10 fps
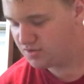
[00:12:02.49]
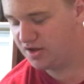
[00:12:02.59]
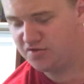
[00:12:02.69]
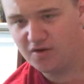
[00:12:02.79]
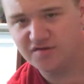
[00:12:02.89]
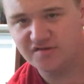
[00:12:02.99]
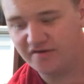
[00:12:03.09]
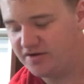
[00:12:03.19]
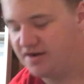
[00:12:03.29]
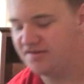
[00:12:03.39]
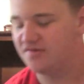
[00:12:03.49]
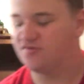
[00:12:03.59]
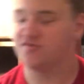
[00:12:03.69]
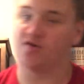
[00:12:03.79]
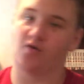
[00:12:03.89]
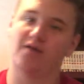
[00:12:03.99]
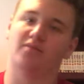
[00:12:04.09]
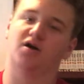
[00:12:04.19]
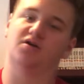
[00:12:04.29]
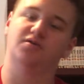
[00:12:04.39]
So it's a 7 out of 10, so it's a great
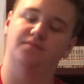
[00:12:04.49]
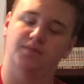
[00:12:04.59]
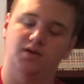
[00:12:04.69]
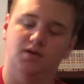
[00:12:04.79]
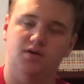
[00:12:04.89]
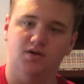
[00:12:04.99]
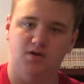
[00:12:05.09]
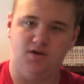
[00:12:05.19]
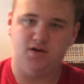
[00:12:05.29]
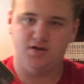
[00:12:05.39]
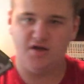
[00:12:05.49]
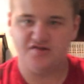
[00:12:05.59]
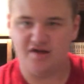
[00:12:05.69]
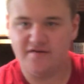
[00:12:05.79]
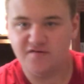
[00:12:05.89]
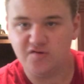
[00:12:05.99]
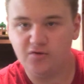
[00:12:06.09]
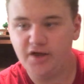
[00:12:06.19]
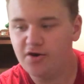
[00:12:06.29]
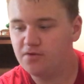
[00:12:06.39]
manga. Next I have
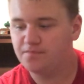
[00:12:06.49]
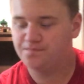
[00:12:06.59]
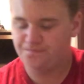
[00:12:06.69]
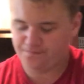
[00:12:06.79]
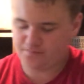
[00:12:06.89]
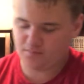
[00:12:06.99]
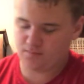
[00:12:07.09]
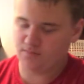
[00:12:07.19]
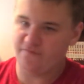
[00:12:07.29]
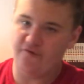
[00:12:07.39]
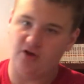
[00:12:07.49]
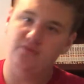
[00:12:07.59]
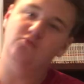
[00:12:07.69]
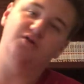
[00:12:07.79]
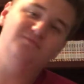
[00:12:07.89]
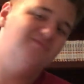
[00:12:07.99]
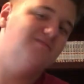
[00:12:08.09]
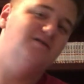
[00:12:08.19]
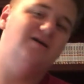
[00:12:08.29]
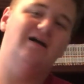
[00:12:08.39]
Soul Eater, Volume 1.
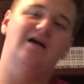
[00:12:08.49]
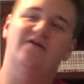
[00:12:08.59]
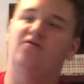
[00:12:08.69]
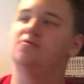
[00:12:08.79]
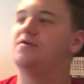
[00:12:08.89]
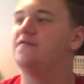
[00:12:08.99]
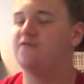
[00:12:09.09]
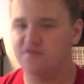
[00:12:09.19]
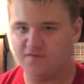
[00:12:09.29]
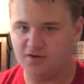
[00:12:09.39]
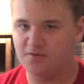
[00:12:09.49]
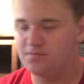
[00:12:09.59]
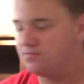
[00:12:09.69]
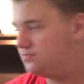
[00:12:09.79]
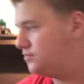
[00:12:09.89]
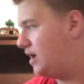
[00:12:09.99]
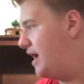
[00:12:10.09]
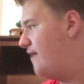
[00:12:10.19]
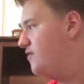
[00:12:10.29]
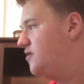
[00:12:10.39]
I've only read the first volume. I
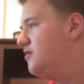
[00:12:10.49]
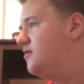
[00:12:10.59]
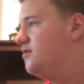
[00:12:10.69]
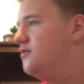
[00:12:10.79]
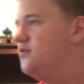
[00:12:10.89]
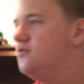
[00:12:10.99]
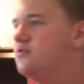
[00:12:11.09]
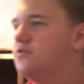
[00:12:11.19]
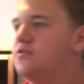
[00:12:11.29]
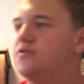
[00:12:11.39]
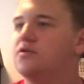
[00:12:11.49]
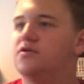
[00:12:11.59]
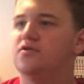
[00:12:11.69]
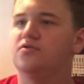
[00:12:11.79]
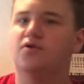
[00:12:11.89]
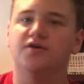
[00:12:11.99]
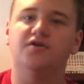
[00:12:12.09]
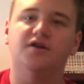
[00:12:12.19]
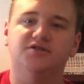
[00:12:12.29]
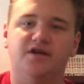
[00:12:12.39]
have the... No, I
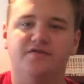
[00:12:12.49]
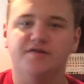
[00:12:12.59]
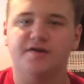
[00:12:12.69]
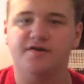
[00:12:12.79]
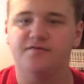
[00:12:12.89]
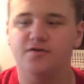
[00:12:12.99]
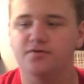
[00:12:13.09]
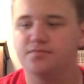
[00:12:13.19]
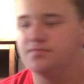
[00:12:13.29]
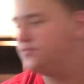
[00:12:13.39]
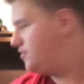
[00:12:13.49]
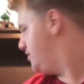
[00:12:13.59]
don't actually have the second volume.